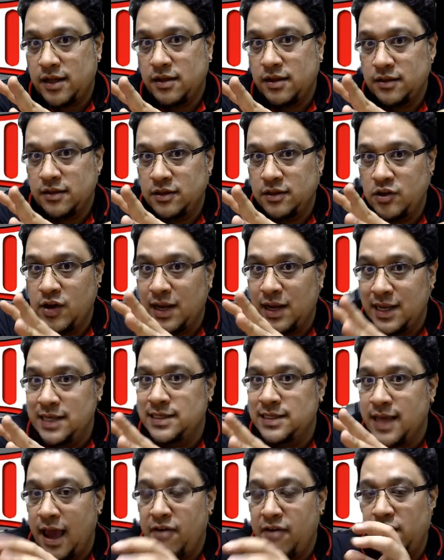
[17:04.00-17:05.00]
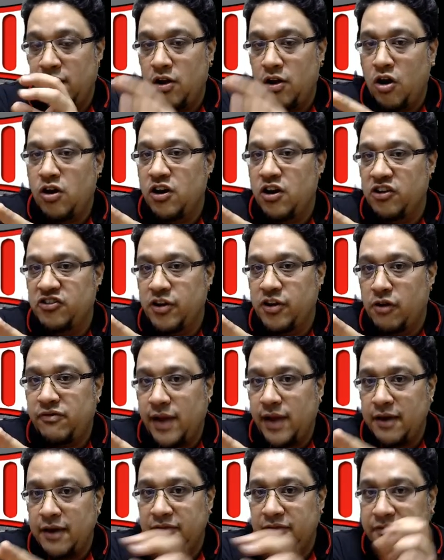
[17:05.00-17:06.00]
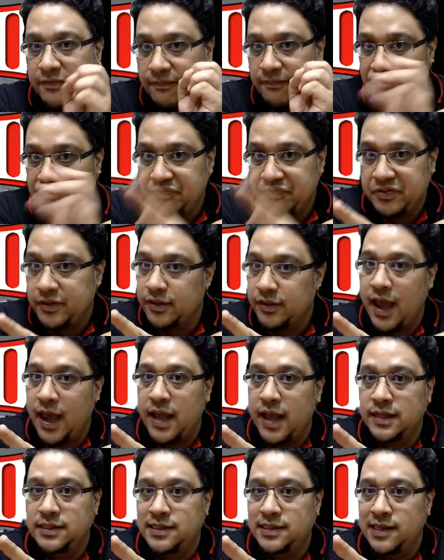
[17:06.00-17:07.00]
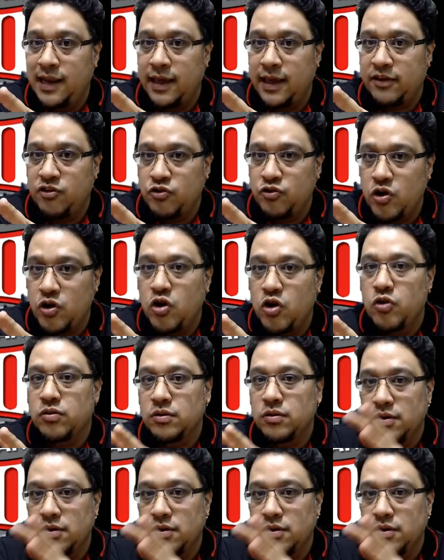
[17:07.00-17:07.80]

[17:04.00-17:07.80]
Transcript: to at least have a longer shelf life than Select Euro.